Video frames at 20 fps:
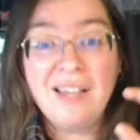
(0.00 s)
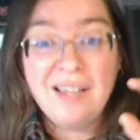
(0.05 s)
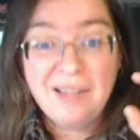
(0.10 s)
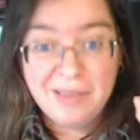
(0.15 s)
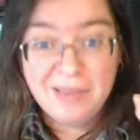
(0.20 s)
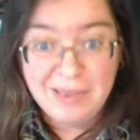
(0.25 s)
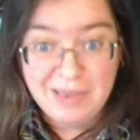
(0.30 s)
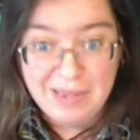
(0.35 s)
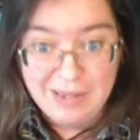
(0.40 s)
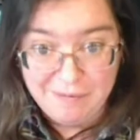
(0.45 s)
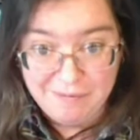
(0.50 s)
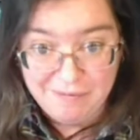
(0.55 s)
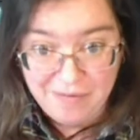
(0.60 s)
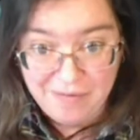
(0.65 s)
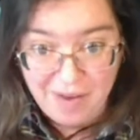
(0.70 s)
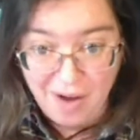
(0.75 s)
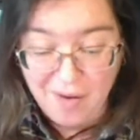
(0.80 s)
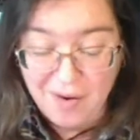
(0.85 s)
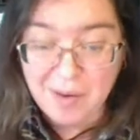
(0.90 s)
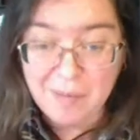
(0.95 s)
the
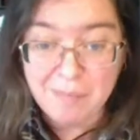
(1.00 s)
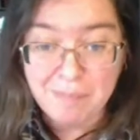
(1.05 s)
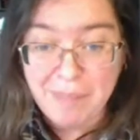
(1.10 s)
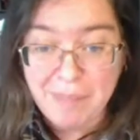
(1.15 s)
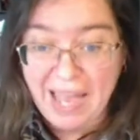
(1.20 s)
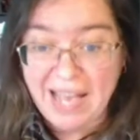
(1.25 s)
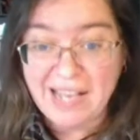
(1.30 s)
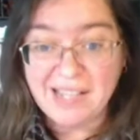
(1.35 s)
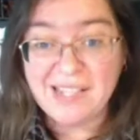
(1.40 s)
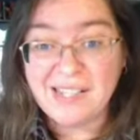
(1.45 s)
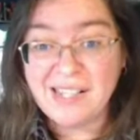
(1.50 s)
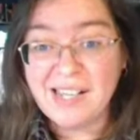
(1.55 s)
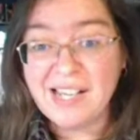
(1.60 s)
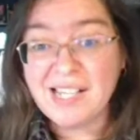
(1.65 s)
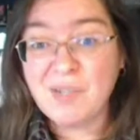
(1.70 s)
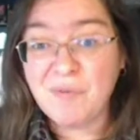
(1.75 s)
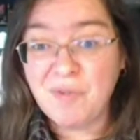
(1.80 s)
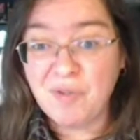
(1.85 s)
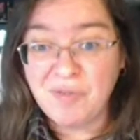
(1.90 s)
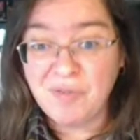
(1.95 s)
very basics if
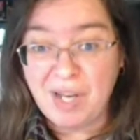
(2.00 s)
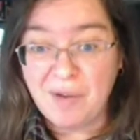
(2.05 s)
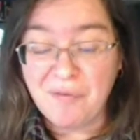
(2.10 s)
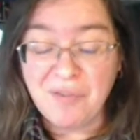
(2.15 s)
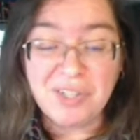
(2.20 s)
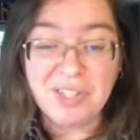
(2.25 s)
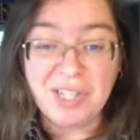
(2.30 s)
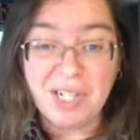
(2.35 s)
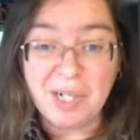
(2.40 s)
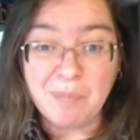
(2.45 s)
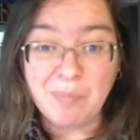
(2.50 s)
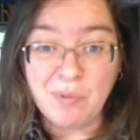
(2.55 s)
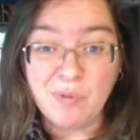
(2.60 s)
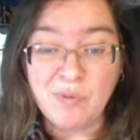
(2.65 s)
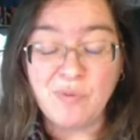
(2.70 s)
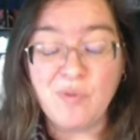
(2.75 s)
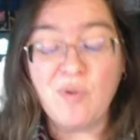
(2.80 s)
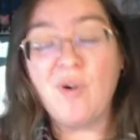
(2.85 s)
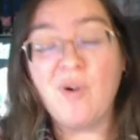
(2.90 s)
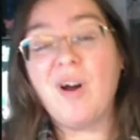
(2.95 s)
you've never done it
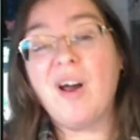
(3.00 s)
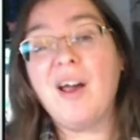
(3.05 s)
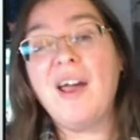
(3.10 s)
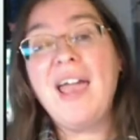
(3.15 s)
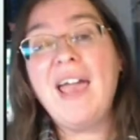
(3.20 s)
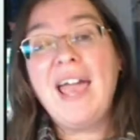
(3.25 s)
before,